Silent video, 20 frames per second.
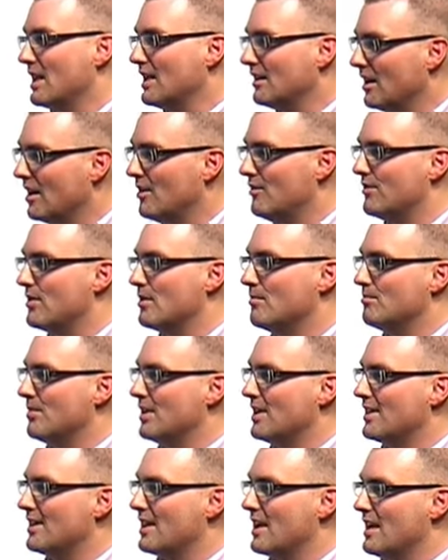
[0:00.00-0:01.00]
love them,
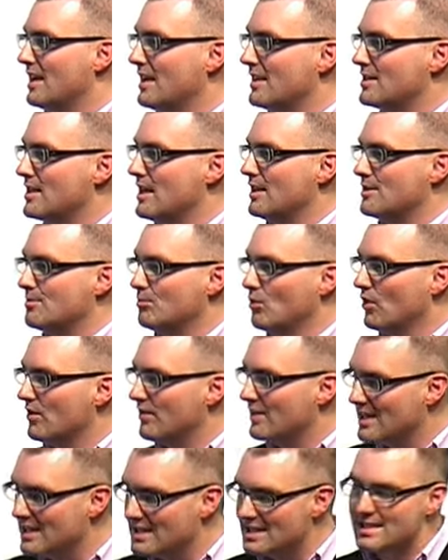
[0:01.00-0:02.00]
but it's more
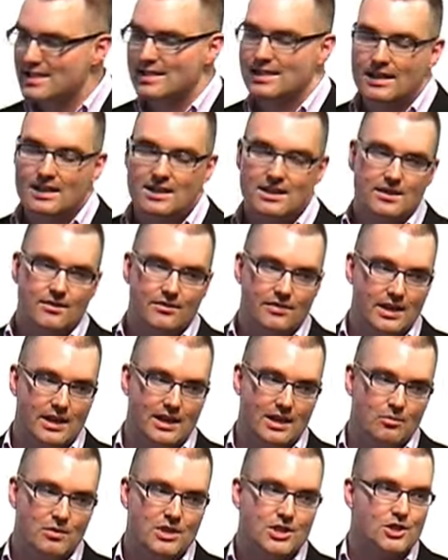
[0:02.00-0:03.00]
of an instinctive
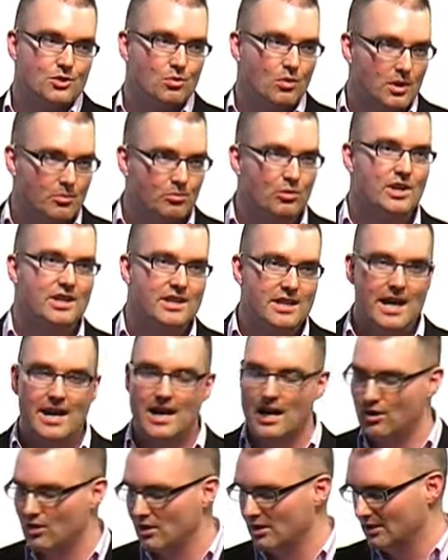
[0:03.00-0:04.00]
thing, and we just want to bring that
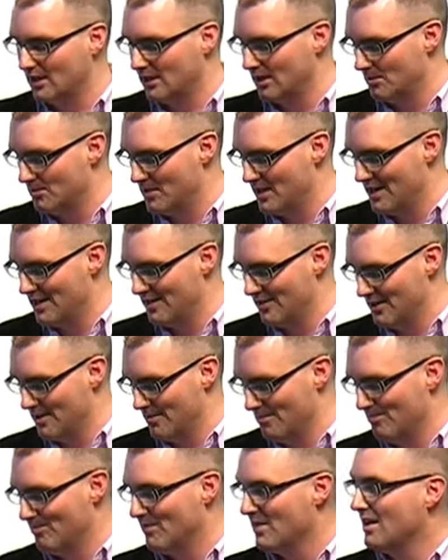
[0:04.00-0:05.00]
out a little bit in
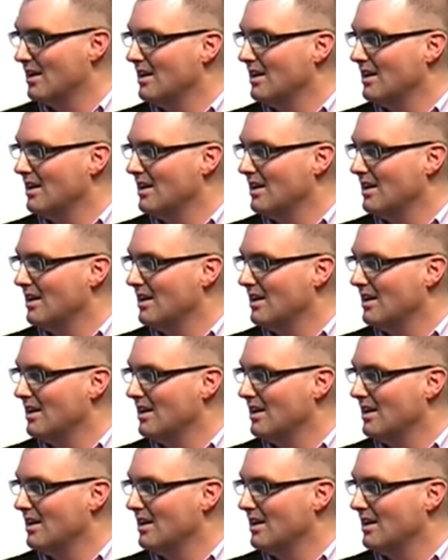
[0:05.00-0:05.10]
them.